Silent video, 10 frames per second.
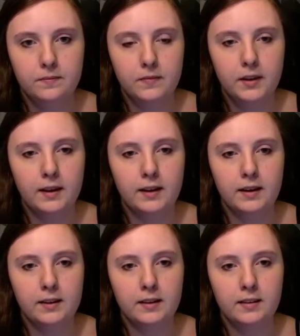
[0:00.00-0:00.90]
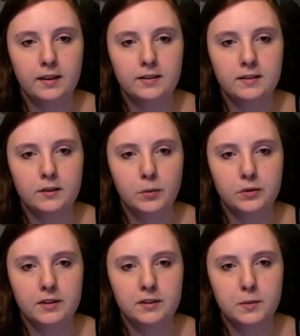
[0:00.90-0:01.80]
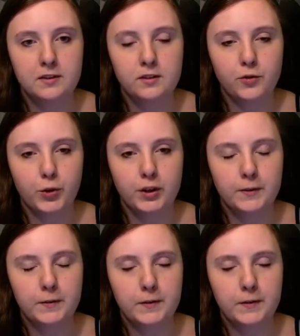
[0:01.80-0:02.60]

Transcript: Yeah, I think that's the most expensive one.